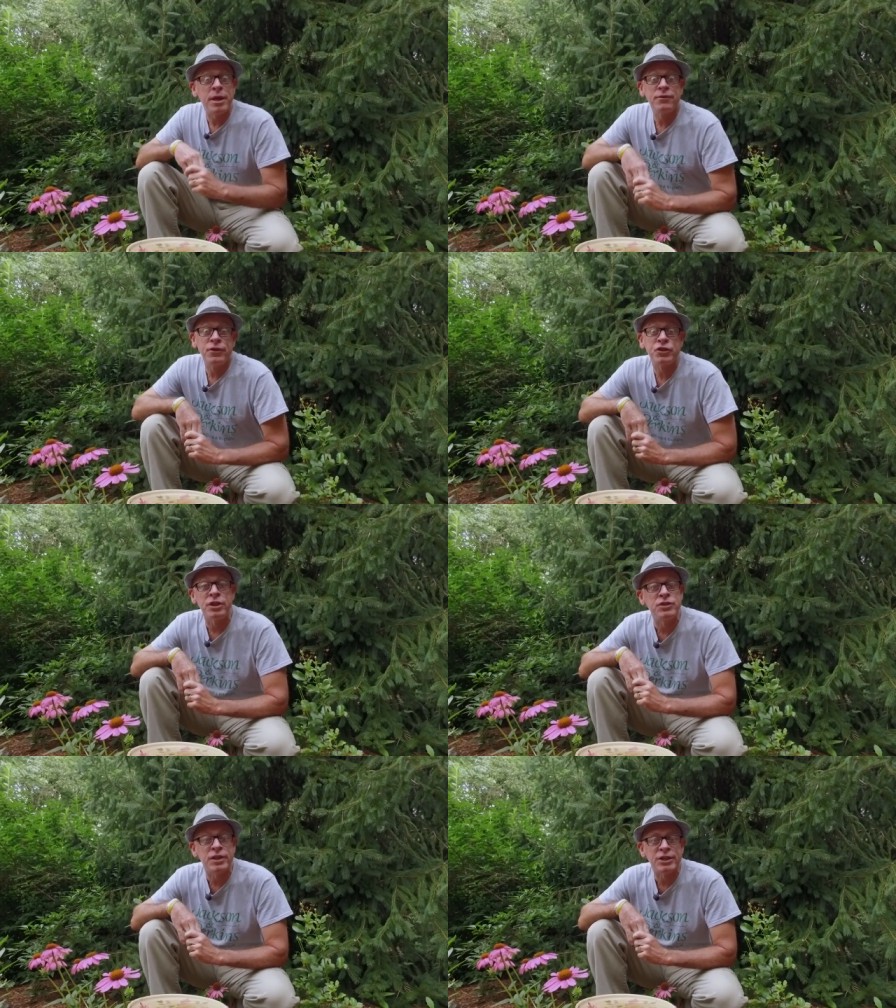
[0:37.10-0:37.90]

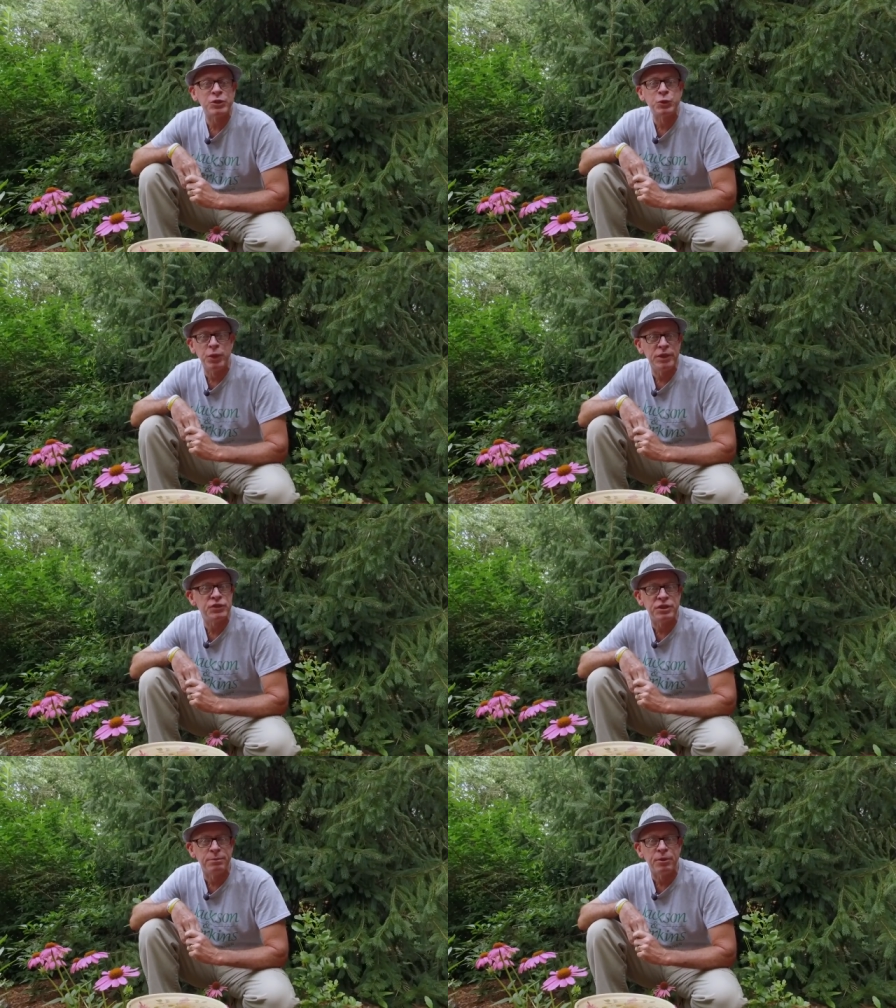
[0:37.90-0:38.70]
beneficial insects is really
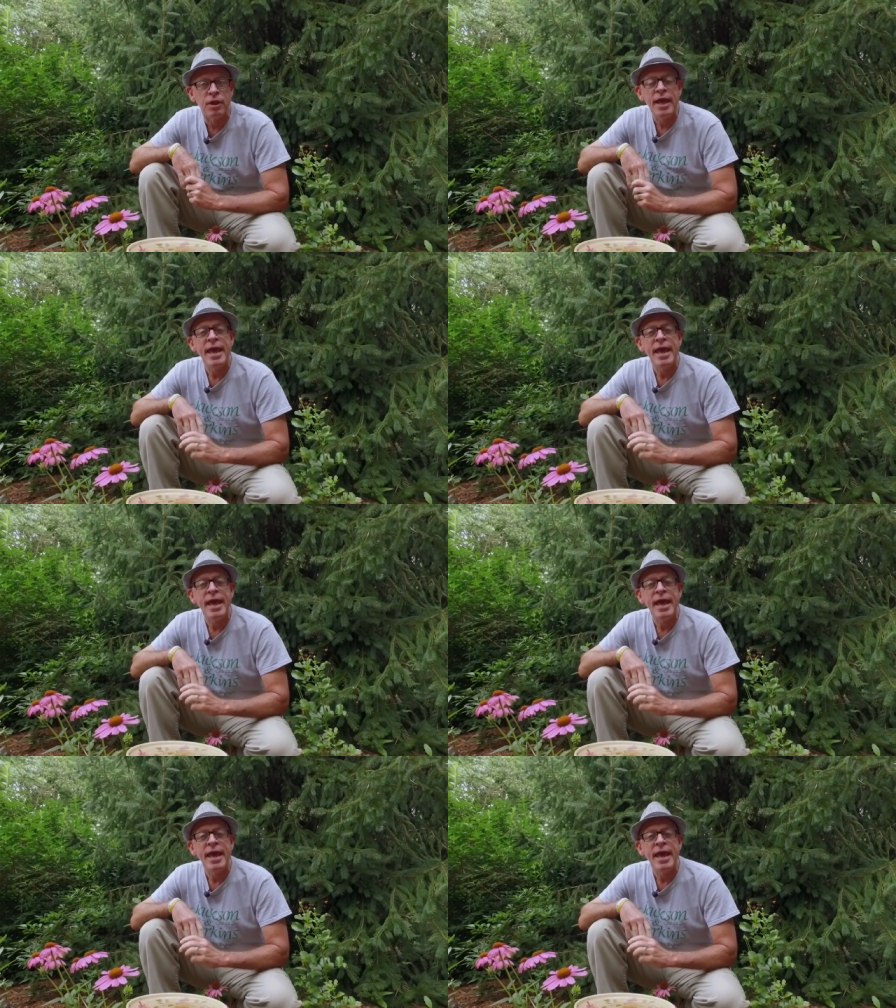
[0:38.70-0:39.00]
simple.